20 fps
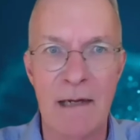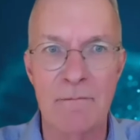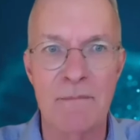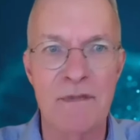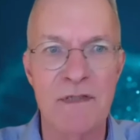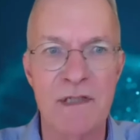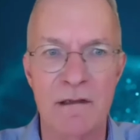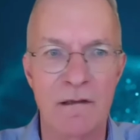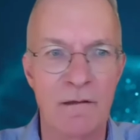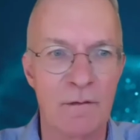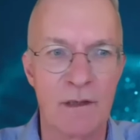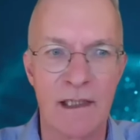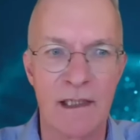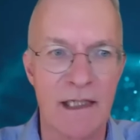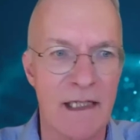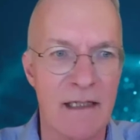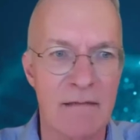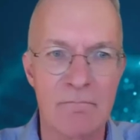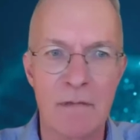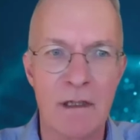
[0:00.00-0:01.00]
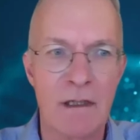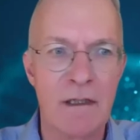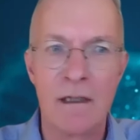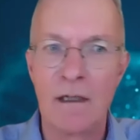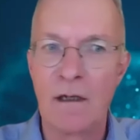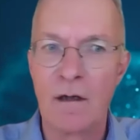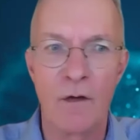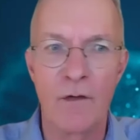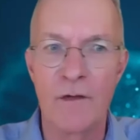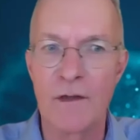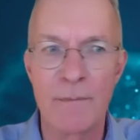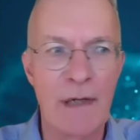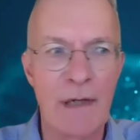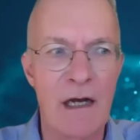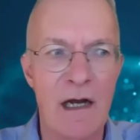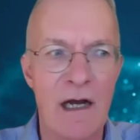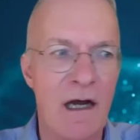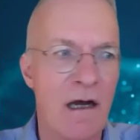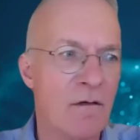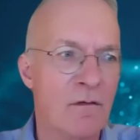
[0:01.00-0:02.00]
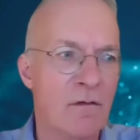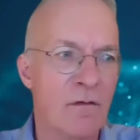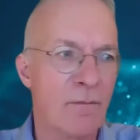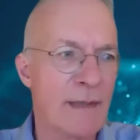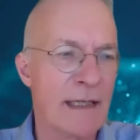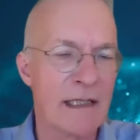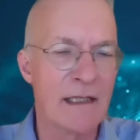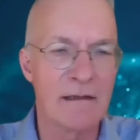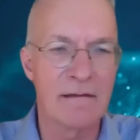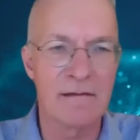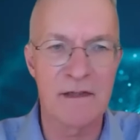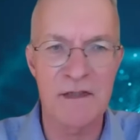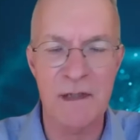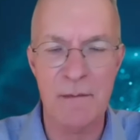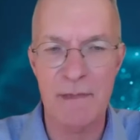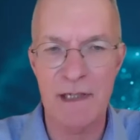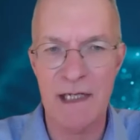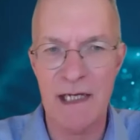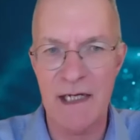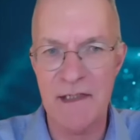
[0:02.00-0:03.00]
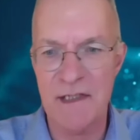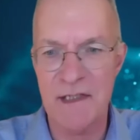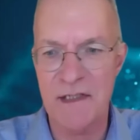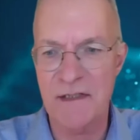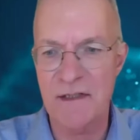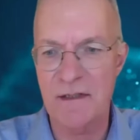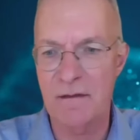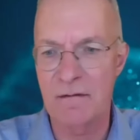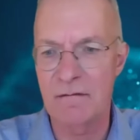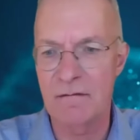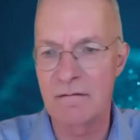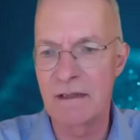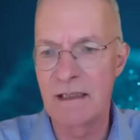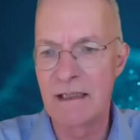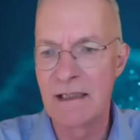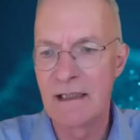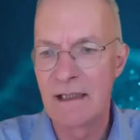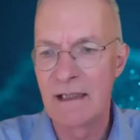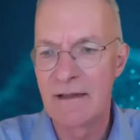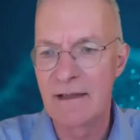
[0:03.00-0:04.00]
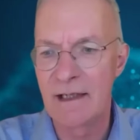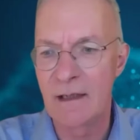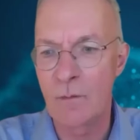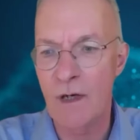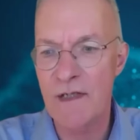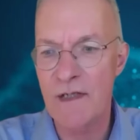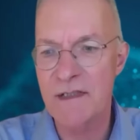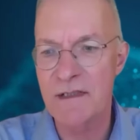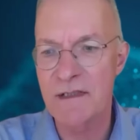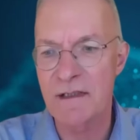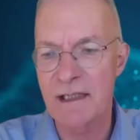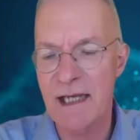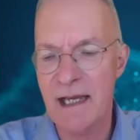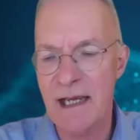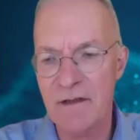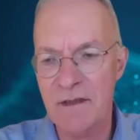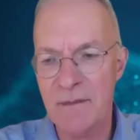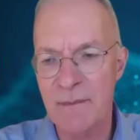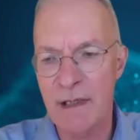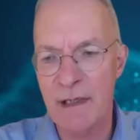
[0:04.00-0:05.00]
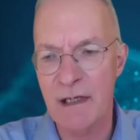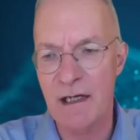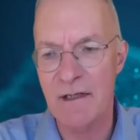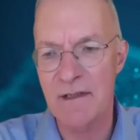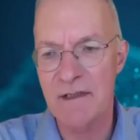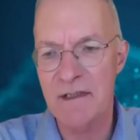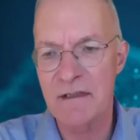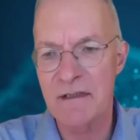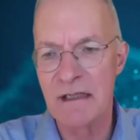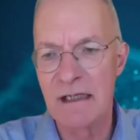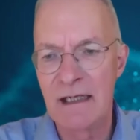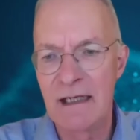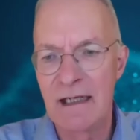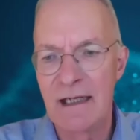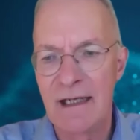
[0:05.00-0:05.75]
absolutely on a par or better in some cases than their Western counterparts.